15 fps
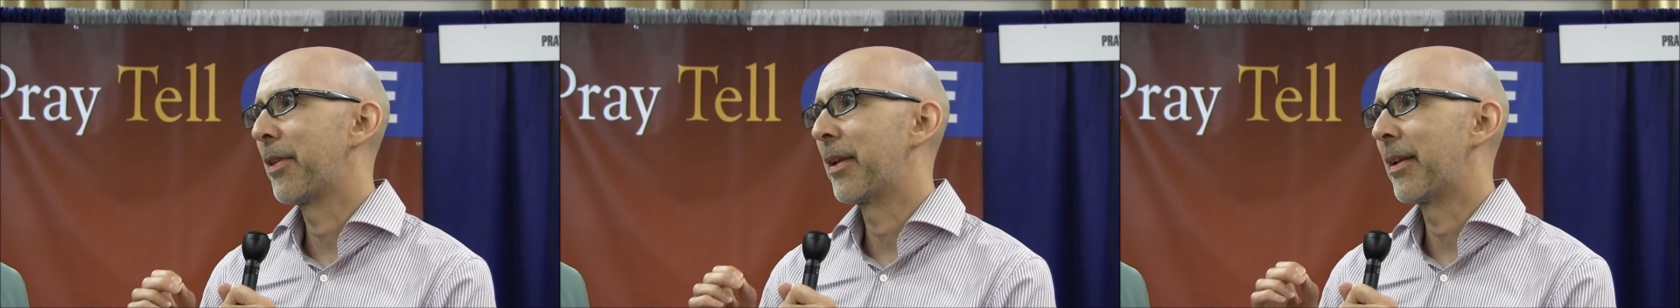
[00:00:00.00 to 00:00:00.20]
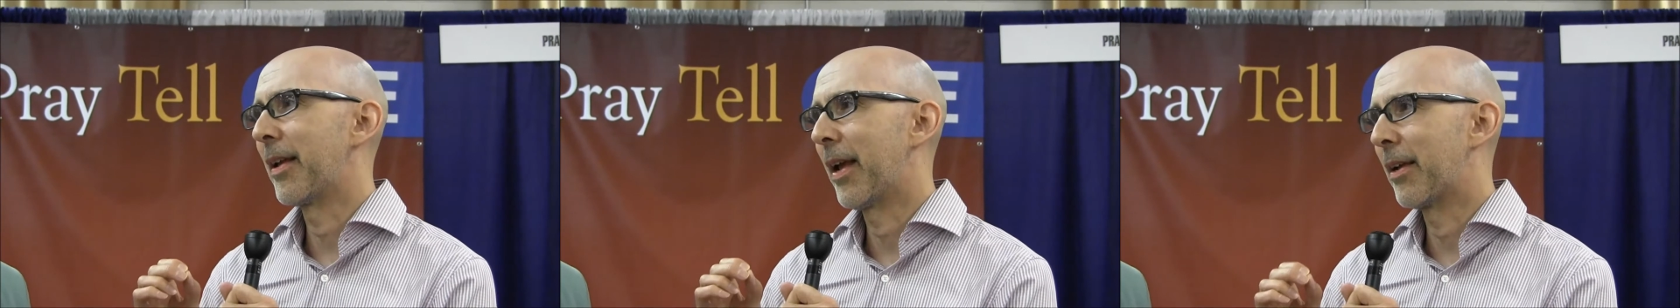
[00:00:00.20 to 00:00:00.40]

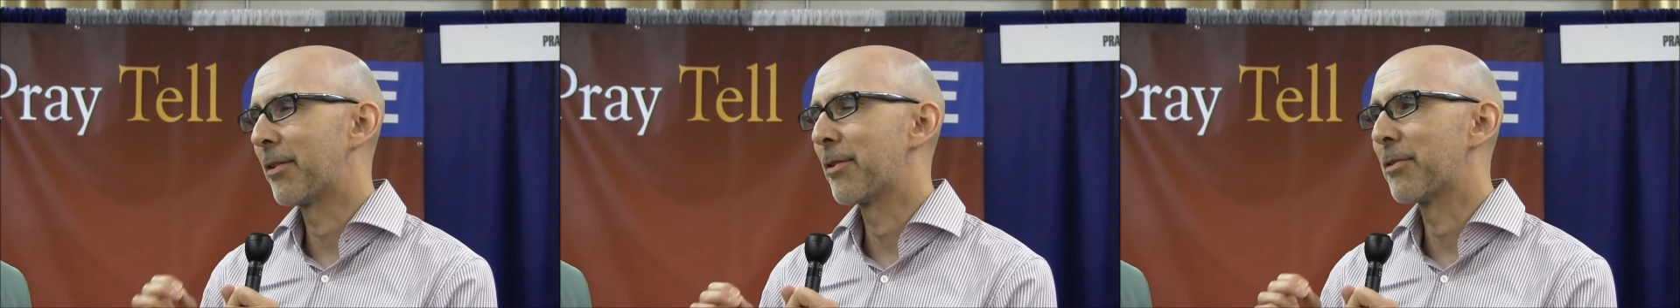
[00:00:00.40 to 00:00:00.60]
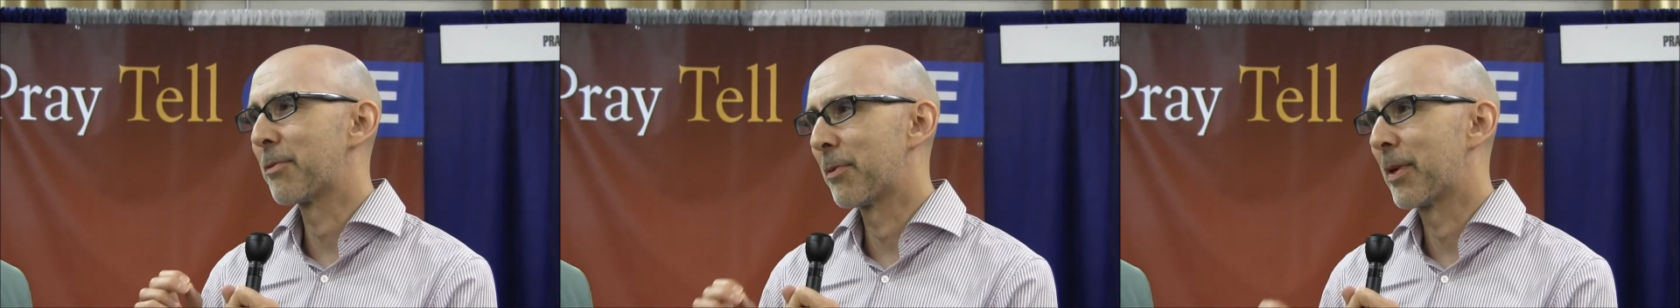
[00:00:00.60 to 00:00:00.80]
think
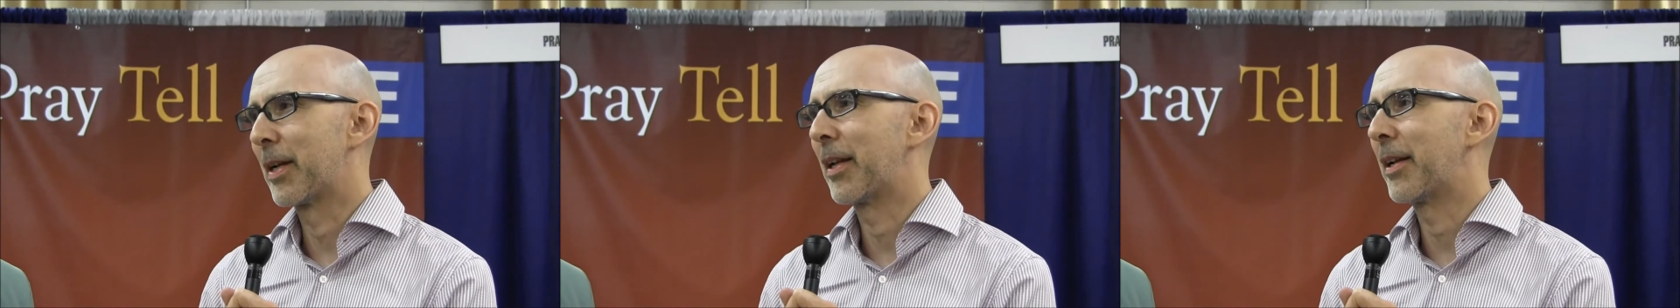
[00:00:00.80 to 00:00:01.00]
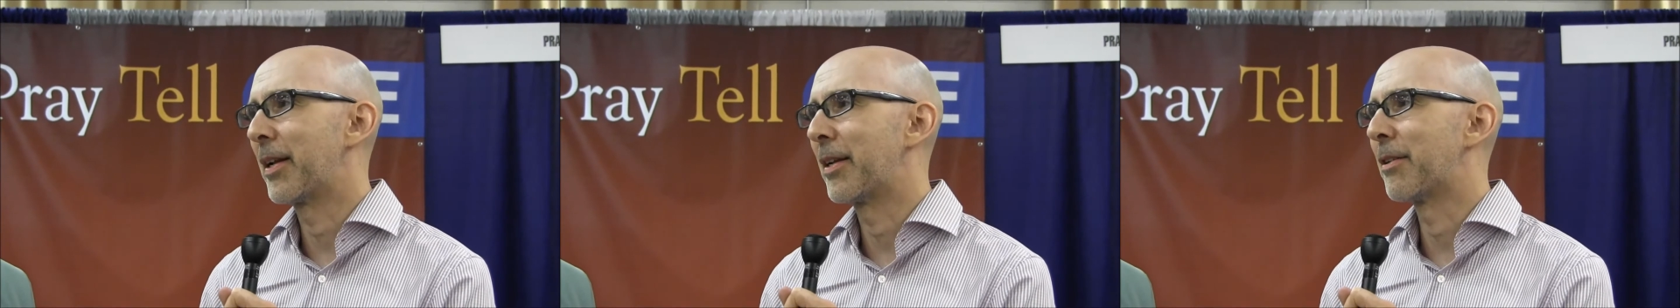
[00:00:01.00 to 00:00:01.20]
cantors
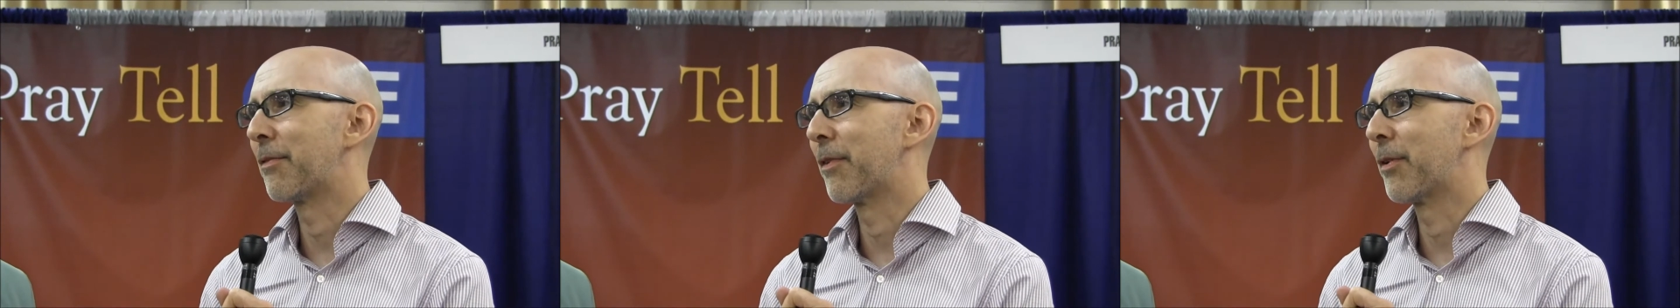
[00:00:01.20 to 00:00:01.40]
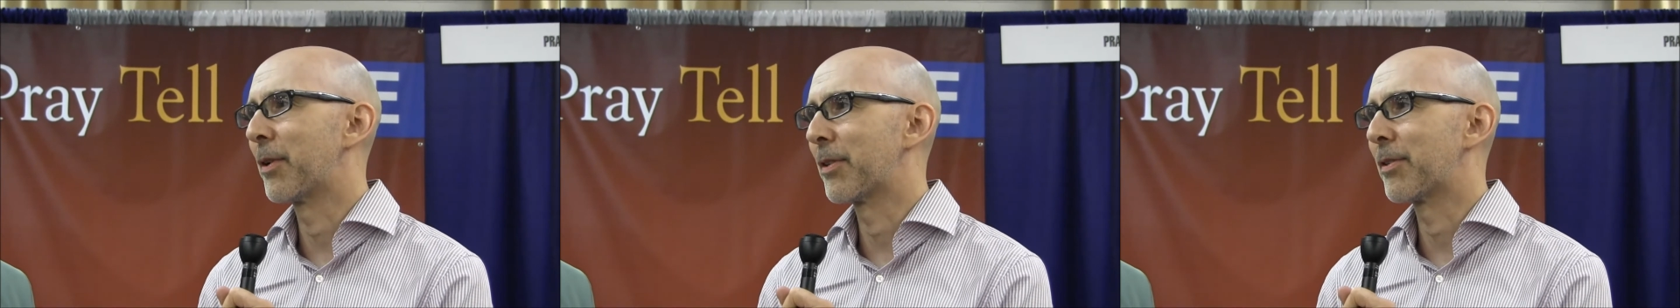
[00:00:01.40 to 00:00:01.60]
really need to
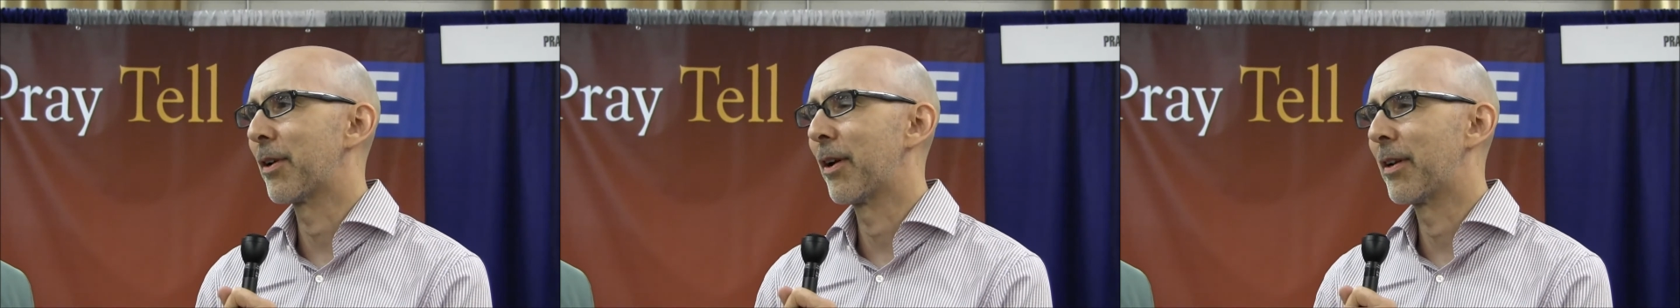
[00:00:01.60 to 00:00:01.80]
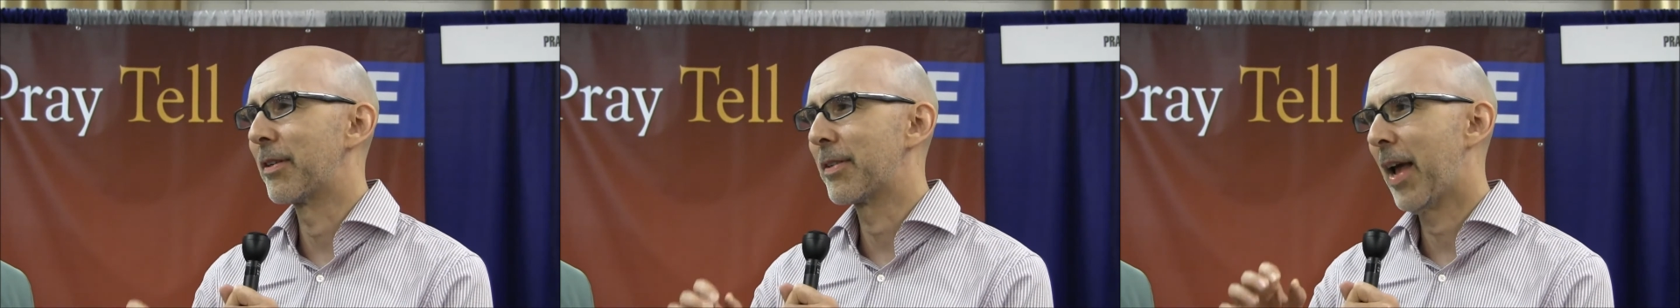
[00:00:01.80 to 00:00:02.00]
focus
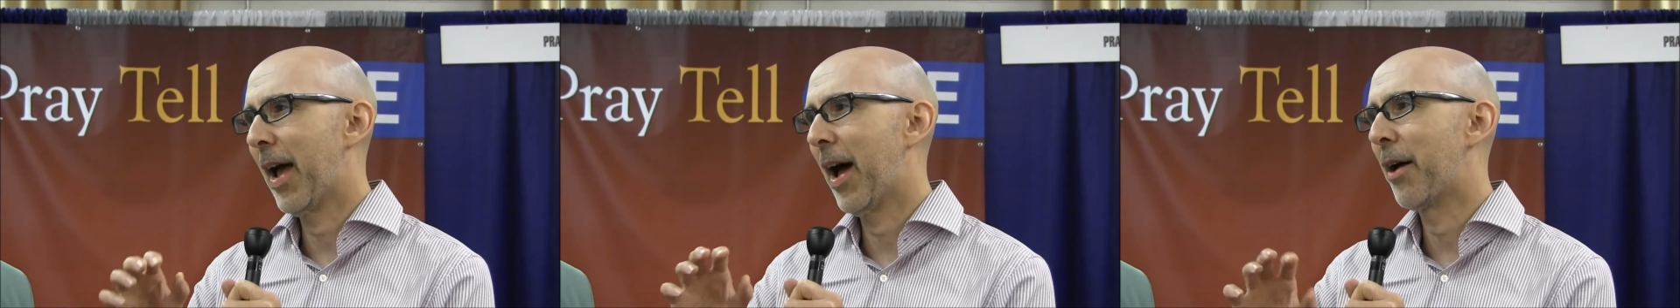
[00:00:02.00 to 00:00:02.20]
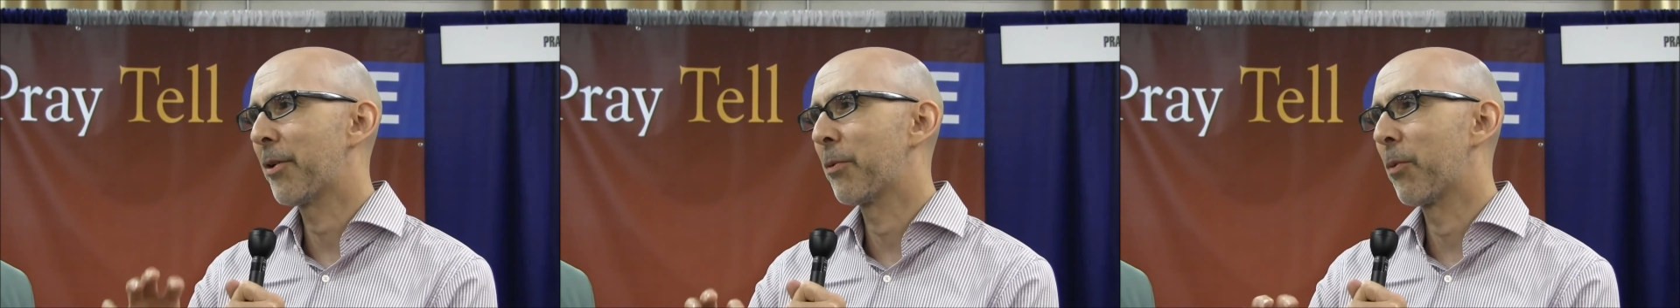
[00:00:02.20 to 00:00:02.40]
on is
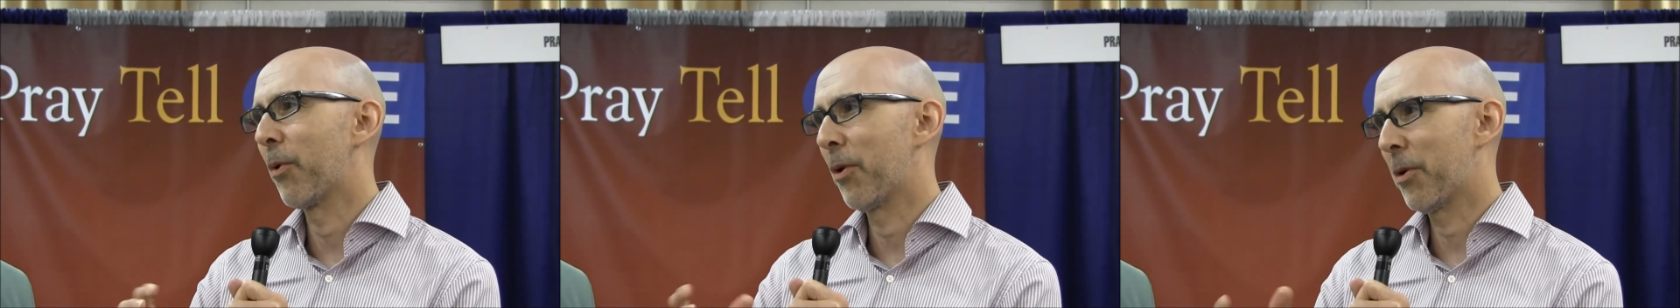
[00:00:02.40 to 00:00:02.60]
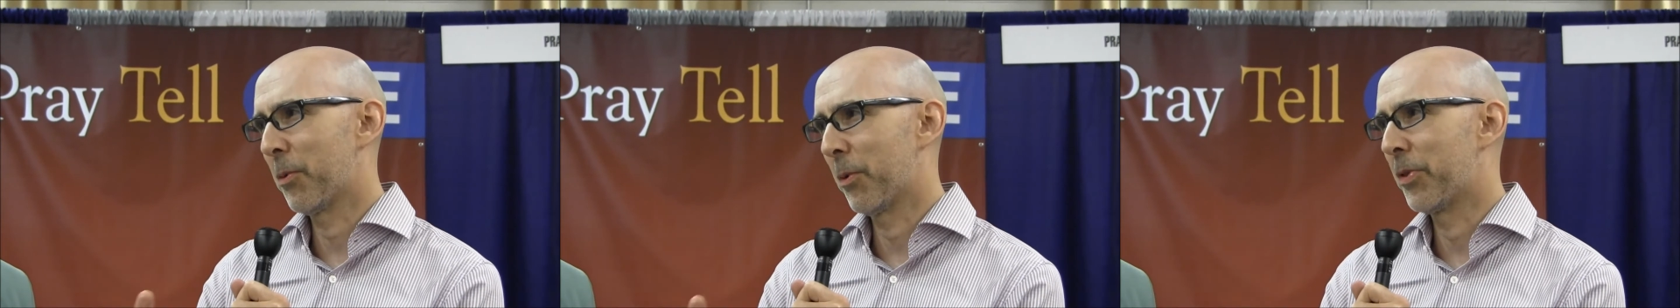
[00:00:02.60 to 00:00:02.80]
how to
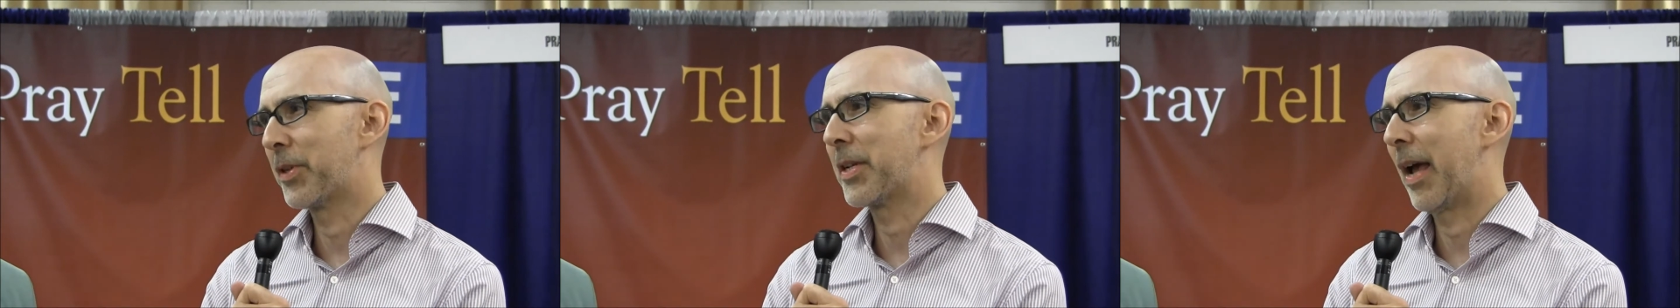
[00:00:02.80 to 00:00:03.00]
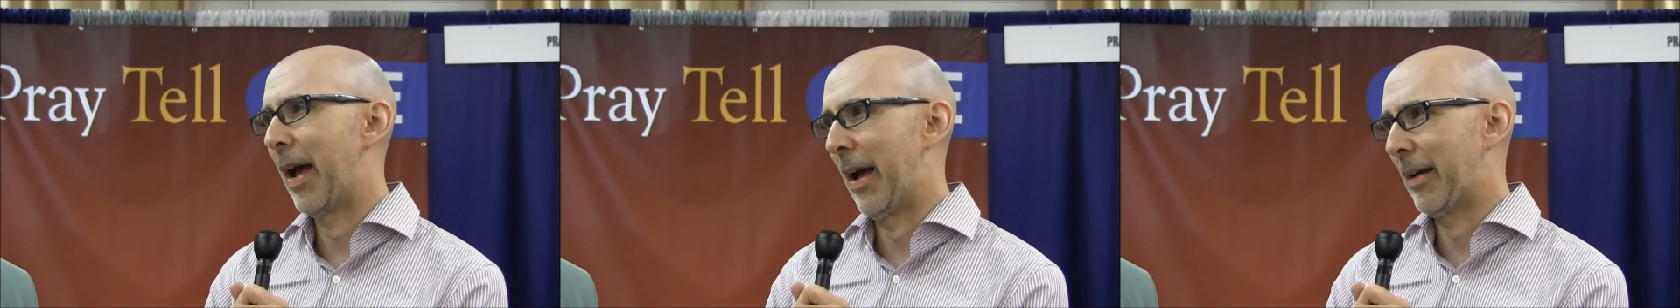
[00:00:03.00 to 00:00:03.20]
work with
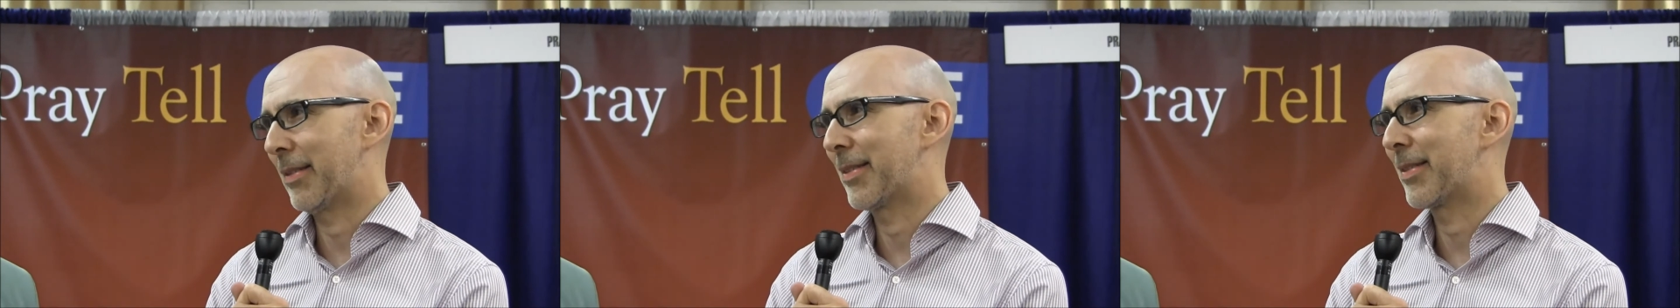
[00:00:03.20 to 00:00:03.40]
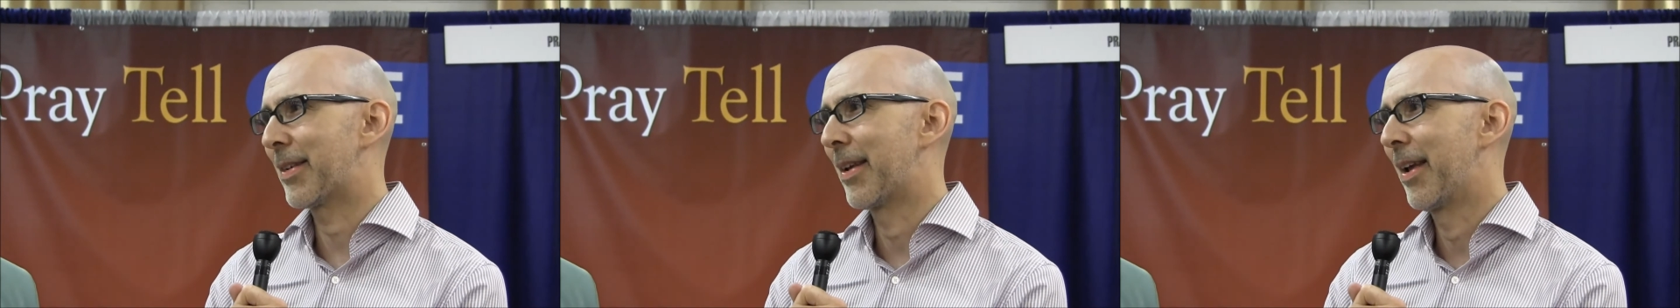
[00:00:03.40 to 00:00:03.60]

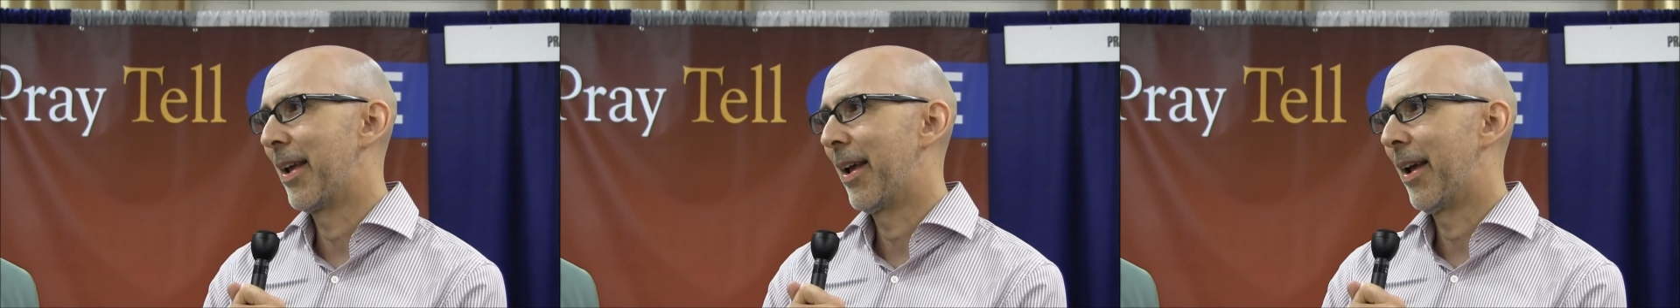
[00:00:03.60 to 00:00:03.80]
text